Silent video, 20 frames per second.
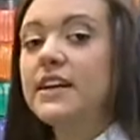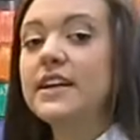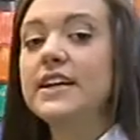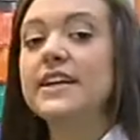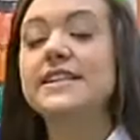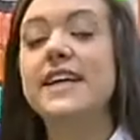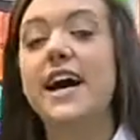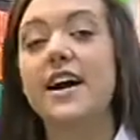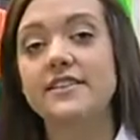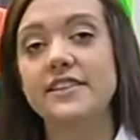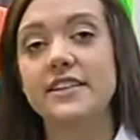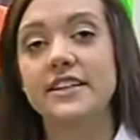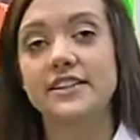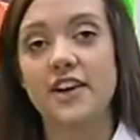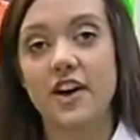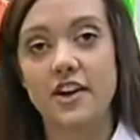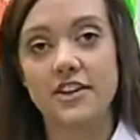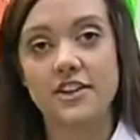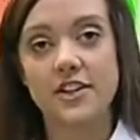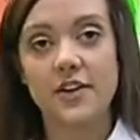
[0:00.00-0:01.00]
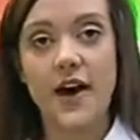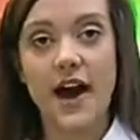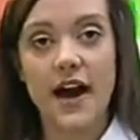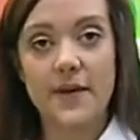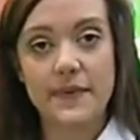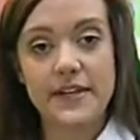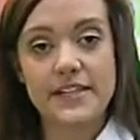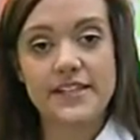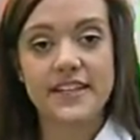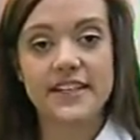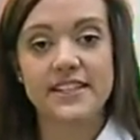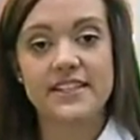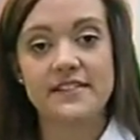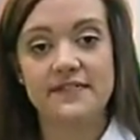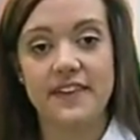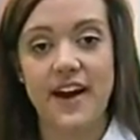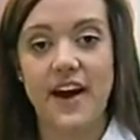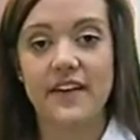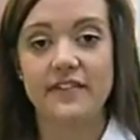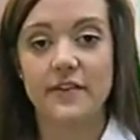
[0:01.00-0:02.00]
Its housing is also
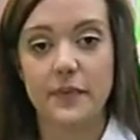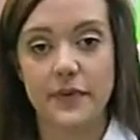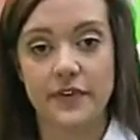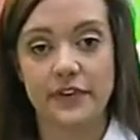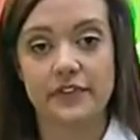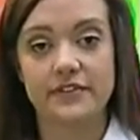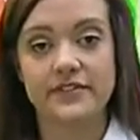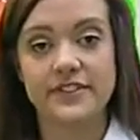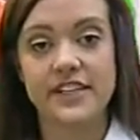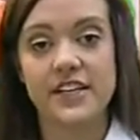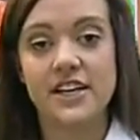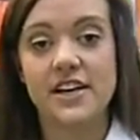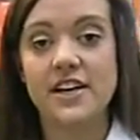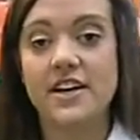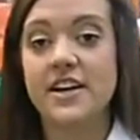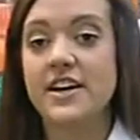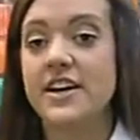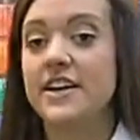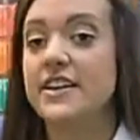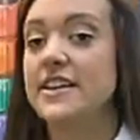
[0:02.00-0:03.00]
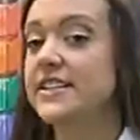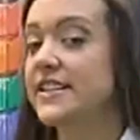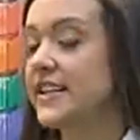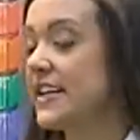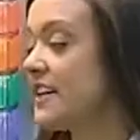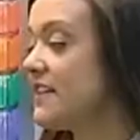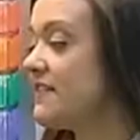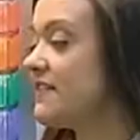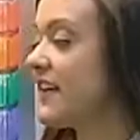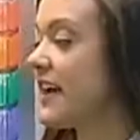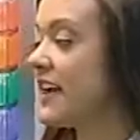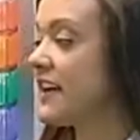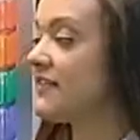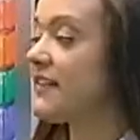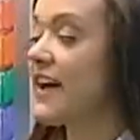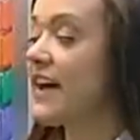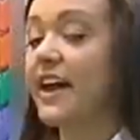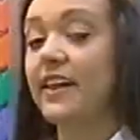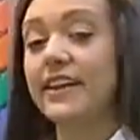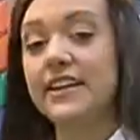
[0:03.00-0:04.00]
IP65 approved. This
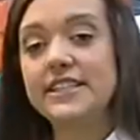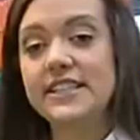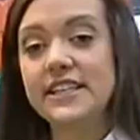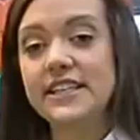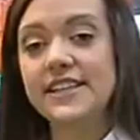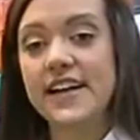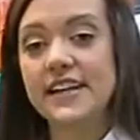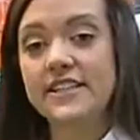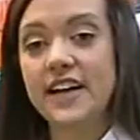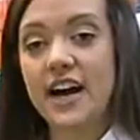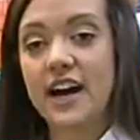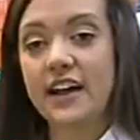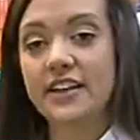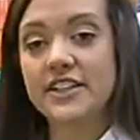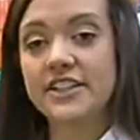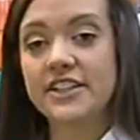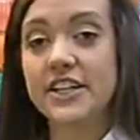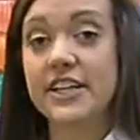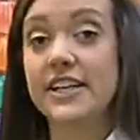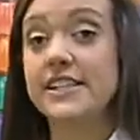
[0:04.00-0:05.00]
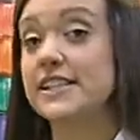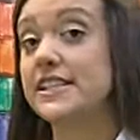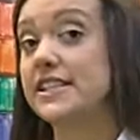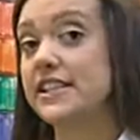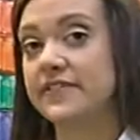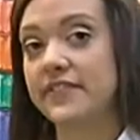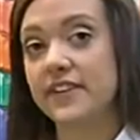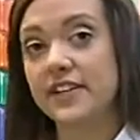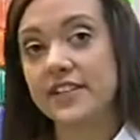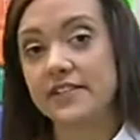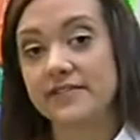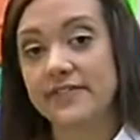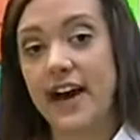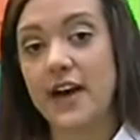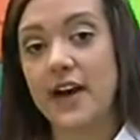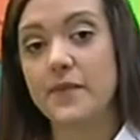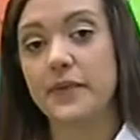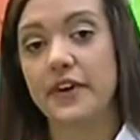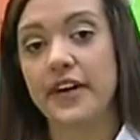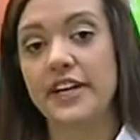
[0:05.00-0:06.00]
innovative LED technology is indifferent to
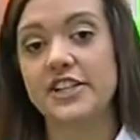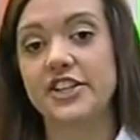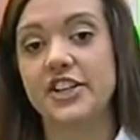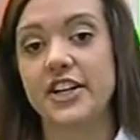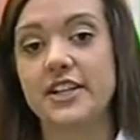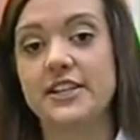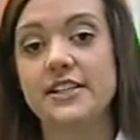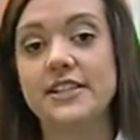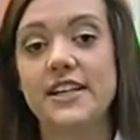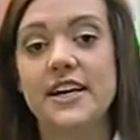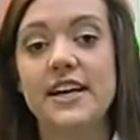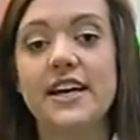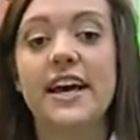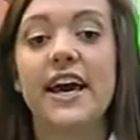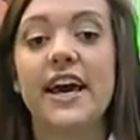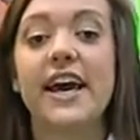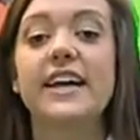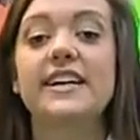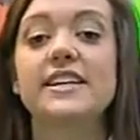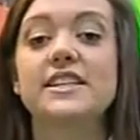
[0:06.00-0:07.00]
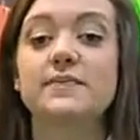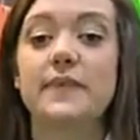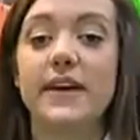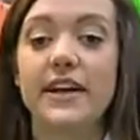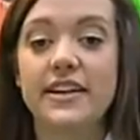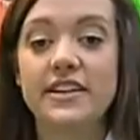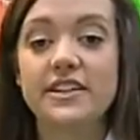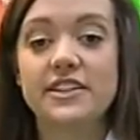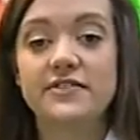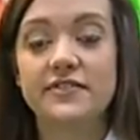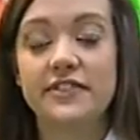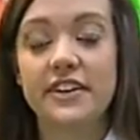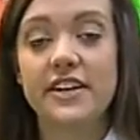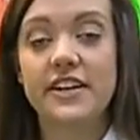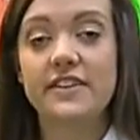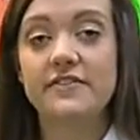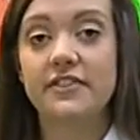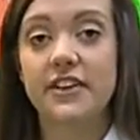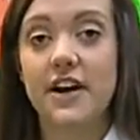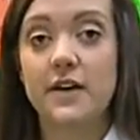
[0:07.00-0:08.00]
vibrations and is
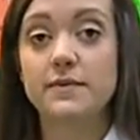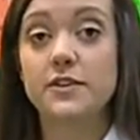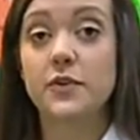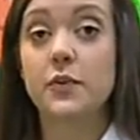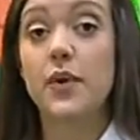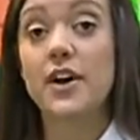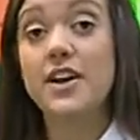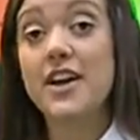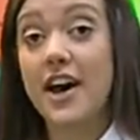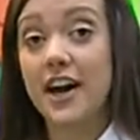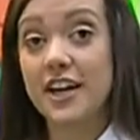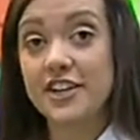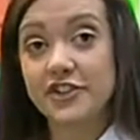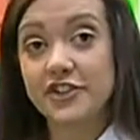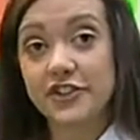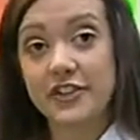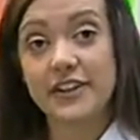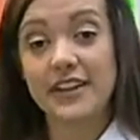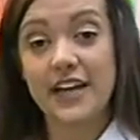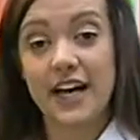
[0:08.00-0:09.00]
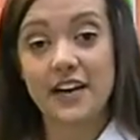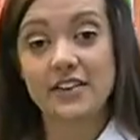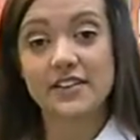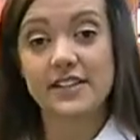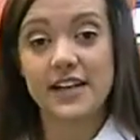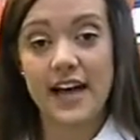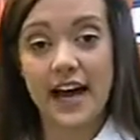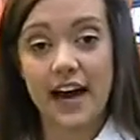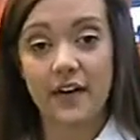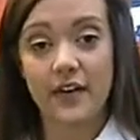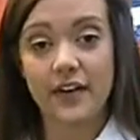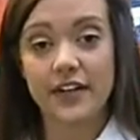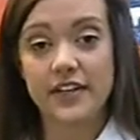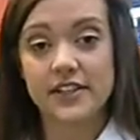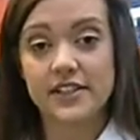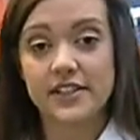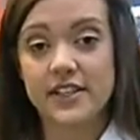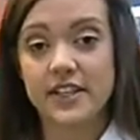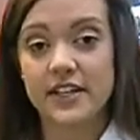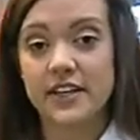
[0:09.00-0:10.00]
maintenance-free for up to 100,000 hours.